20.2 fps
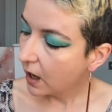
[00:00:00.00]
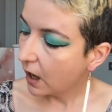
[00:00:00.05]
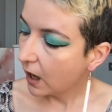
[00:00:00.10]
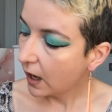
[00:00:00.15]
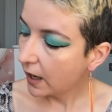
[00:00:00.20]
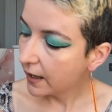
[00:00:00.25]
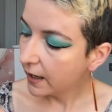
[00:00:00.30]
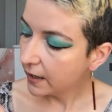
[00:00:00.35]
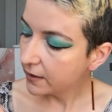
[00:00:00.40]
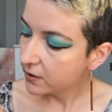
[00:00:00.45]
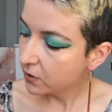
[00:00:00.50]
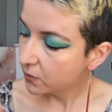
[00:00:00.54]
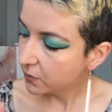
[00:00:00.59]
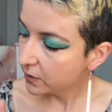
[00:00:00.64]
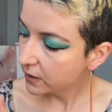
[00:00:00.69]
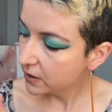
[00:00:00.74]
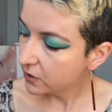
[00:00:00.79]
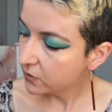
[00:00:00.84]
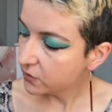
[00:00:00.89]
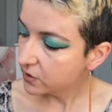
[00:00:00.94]
I don't
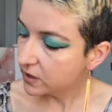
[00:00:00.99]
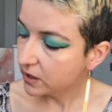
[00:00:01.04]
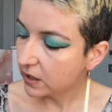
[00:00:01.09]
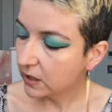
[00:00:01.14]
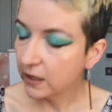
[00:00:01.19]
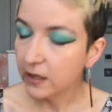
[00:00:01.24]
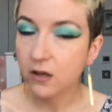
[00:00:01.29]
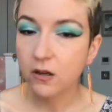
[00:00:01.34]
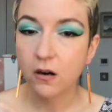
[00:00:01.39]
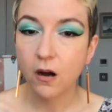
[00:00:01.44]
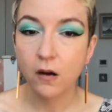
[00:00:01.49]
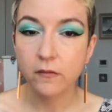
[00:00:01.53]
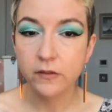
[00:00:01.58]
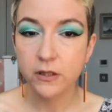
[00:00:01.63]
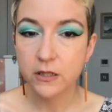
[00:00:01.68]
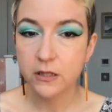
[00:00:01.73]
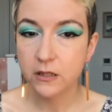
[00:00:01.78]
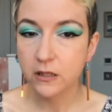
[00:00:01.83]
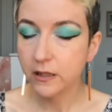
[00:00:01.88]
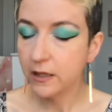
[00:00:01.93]
really use the glitter,
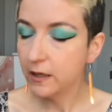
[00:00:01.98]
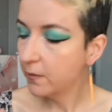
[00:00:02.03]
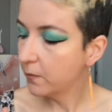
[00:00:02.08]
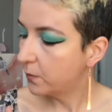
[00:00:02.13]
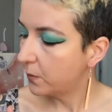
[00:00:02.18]
obviously,